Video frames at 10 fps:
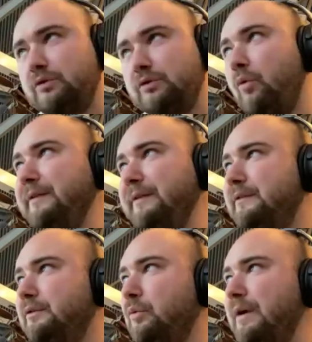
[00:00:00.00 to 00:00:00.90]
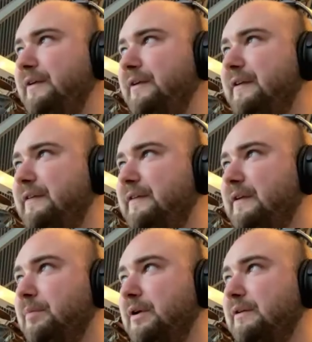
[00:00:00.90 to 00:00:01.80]
the wines the wines
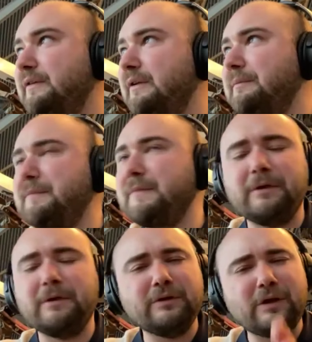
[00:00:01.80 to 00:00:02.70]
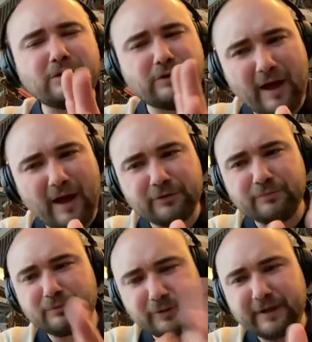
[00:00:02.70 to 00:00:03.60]
existed, but uh, you have
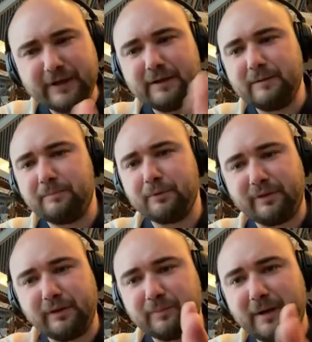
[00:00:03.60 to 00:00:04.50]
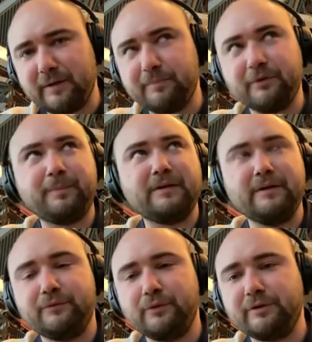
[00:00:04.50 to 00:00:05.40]
to really put things back in
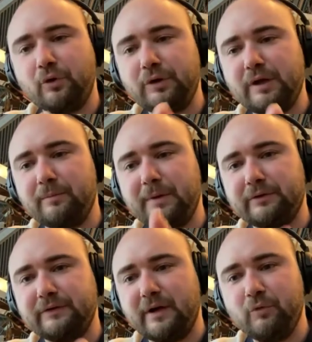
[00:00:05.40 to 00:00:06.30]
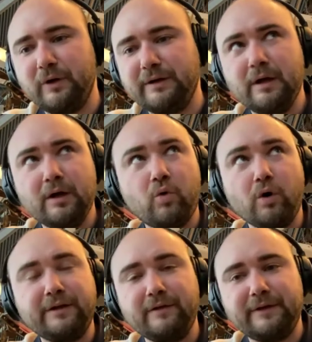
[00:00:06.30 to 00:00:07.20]
perspective. We're talking about the time when
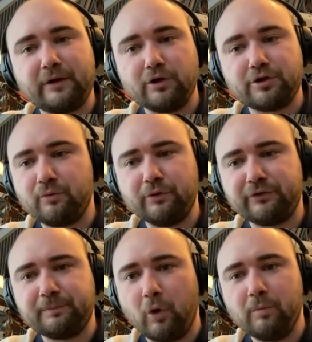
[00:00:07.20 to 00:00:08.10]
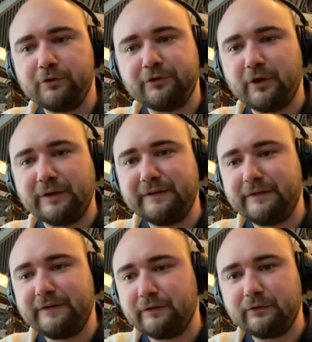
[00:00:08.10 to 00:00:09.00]
quality viticulture was almost
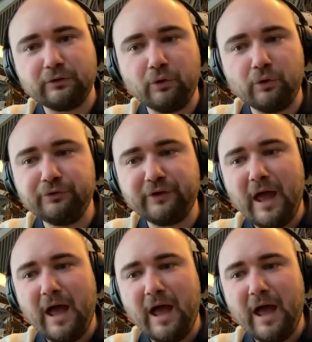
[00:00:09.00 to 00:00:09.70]
non-existent. So those